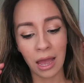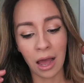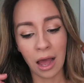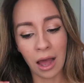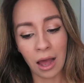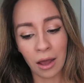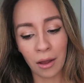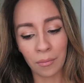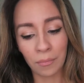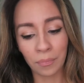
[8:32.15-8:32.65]

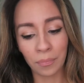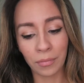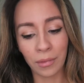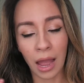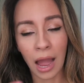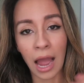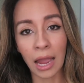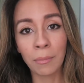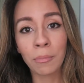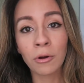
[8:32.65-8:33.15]

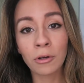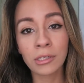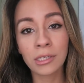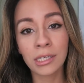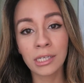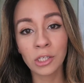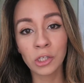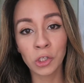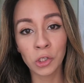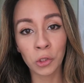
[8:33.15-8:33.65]
Um, I
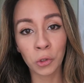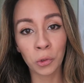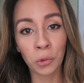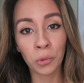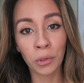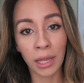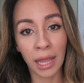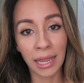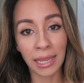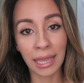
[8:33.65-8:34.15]
personally
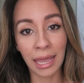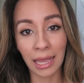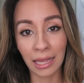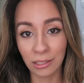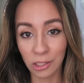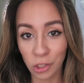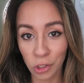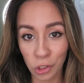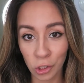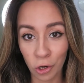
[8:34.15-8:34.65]
do like
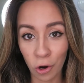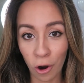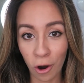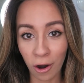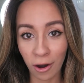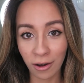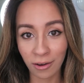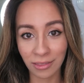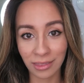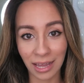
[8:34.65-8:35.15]

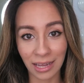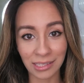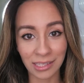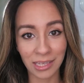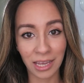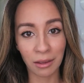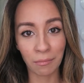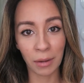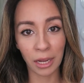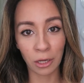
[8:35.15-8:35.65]
Instacart.
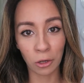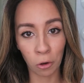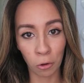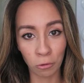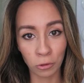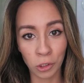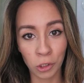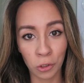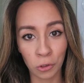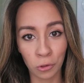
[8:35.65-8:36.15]
That's like my
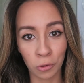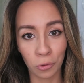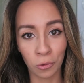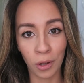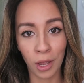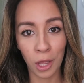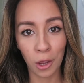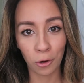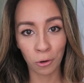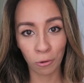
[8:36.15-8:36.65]

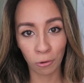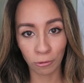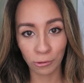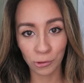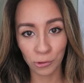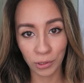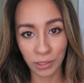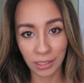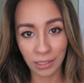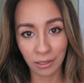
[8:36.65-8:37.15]
go-to
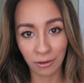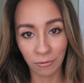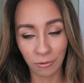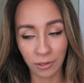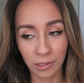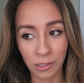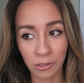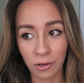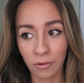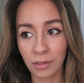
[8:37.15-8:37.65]
grocery
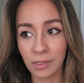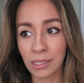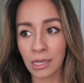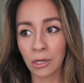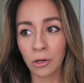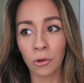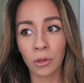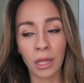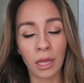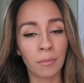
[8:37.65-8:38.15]
delivery service.
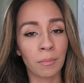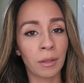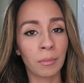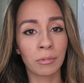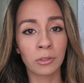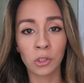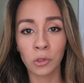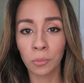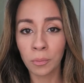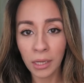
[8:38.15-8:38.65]
I know a lot of
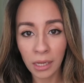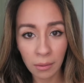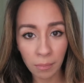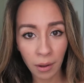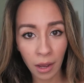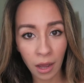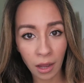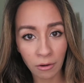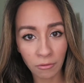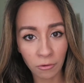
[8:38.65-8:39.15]
people do
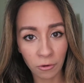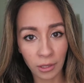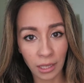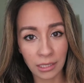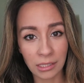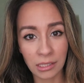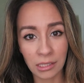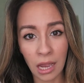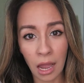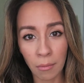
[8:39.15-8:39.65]
Peapod for
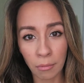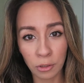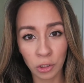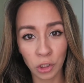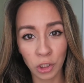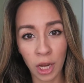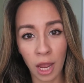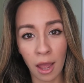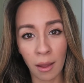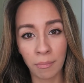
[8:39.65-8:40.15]
like Stop
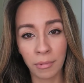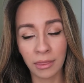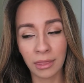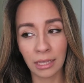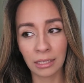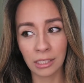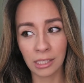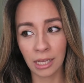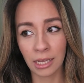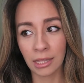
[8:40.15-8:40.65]
and Shop
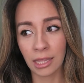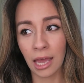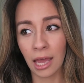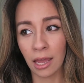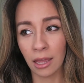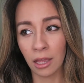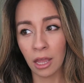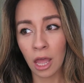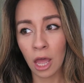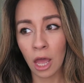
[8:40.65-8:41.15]
and things like
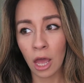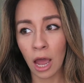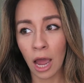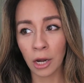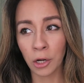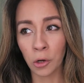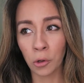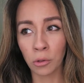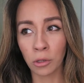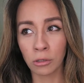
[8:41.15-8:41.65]
that.
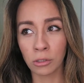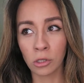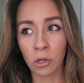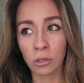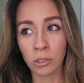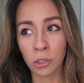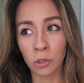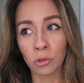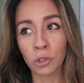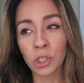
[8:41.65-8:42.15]
I know there's
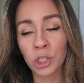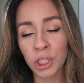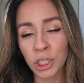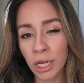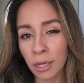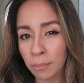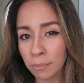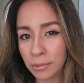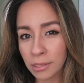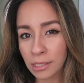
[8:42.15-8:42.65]
also
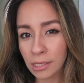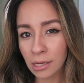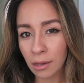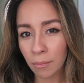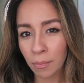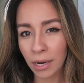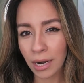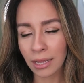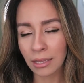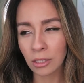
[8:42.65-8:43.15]
Shipt,
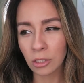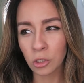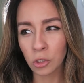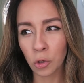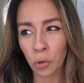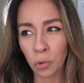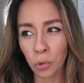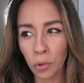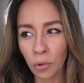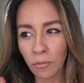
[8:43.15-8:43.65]
but I
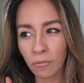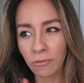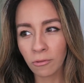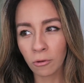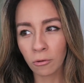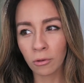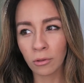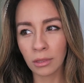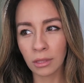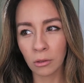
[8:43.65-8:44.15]
don't know if
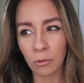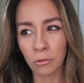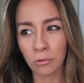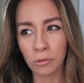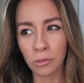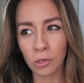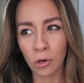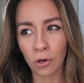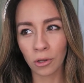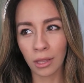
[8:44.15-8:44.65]
th
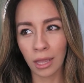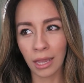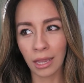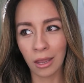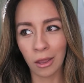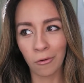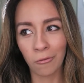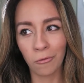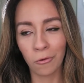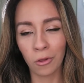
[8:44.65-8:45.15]
those are
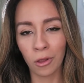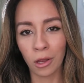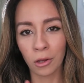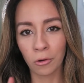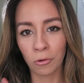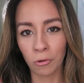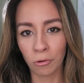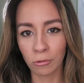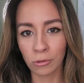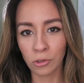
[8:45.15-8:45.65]
like
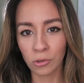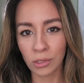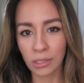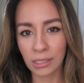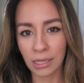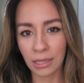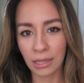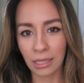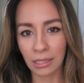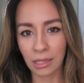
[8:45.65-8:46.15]
full-on
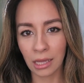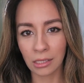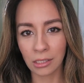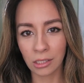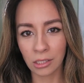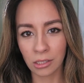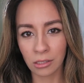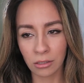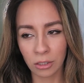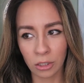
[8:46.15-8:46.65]
groceries. I think
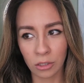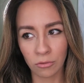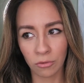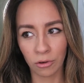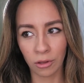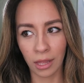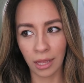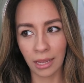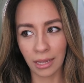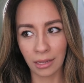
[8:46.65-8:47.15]
that's
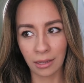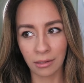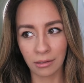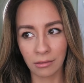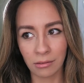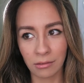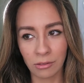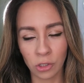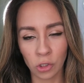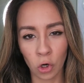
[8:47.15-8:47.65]
just for like
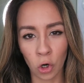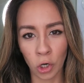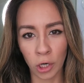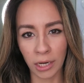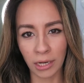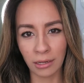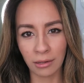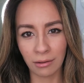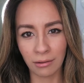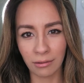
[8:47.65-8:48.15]

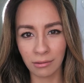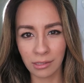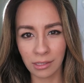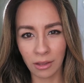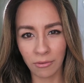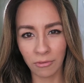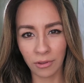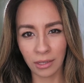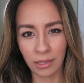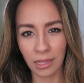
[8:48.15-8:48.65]
Target and
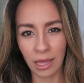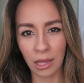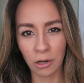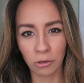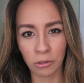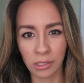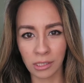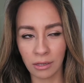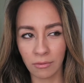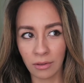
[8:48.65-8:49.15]
stuff like
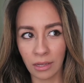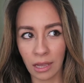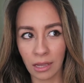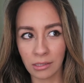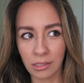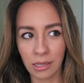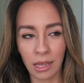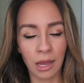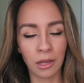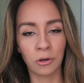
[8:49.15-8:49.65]
that, or C V
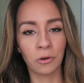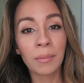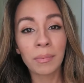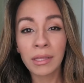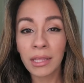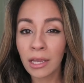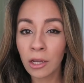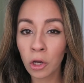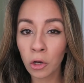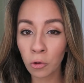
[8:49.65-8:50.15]
S.
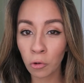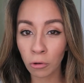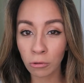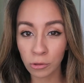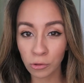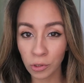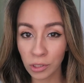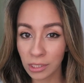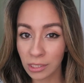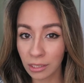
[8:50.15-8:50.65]
Maybe like a
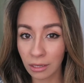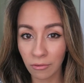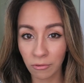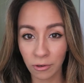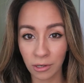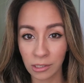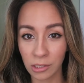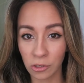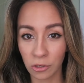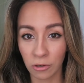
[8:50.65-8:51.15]
grocery
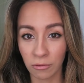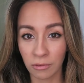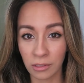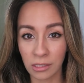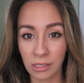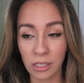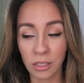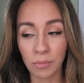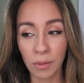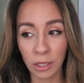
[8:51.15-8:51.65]
delivery
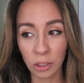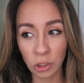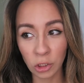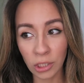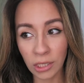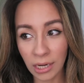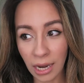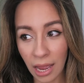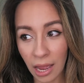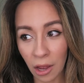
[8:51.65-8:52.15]
service,
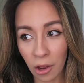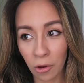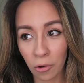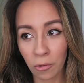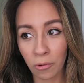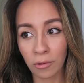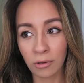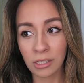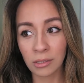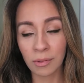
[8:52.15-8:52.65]
especially
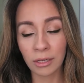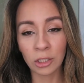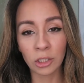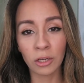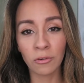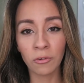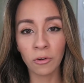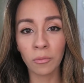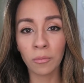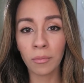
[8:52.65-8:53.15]
now,
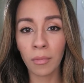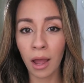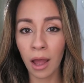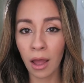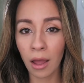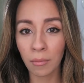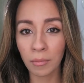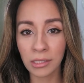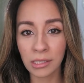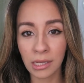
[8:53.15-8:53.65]
especially if your
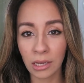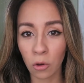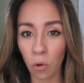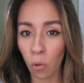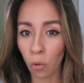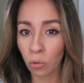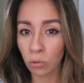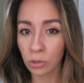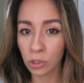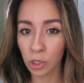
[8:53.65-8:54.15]
mom is
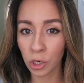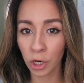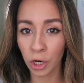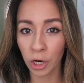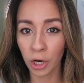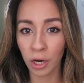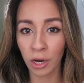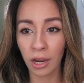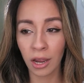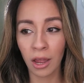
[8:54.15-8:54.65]
like
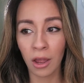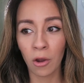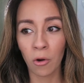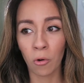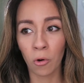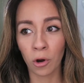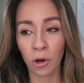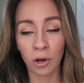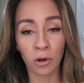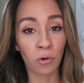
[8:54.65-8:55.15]
older
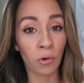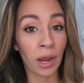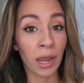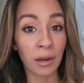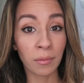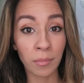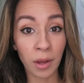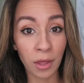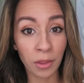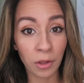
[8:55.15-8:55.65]
or a
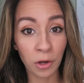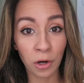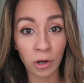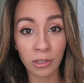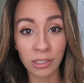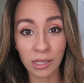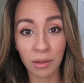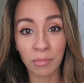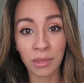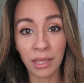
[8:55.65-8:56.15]
grandmother
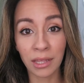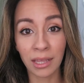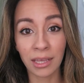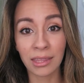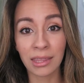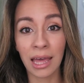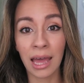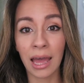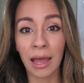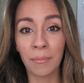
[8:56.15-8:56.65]
or something
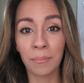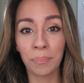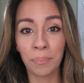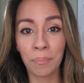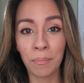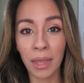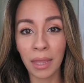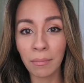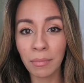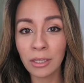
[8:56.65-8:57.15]
like
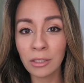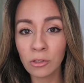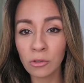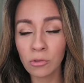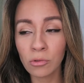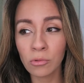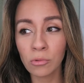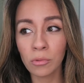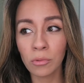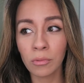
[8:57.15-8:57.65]
that. Maybe
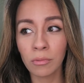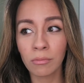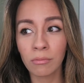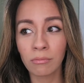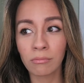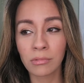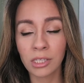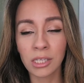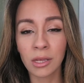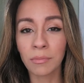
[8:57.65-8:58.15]
do
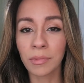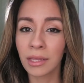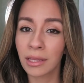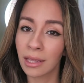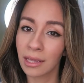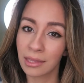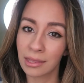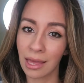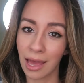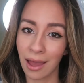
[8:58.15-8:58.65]

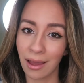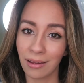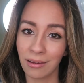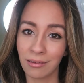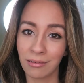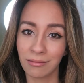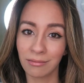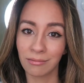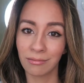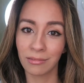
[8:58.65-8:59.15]
something like
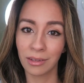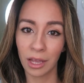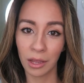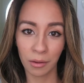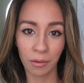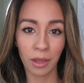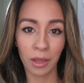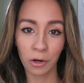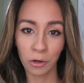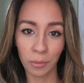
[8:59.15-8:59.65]
that.
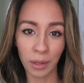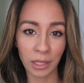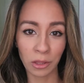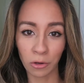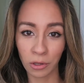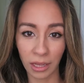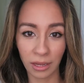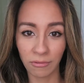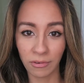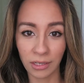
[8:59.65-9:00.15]
It'll make
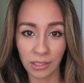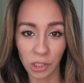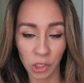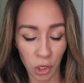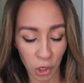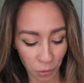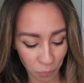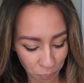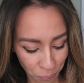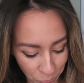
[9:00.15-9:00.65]
their life
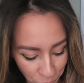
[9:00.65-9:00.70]
easier.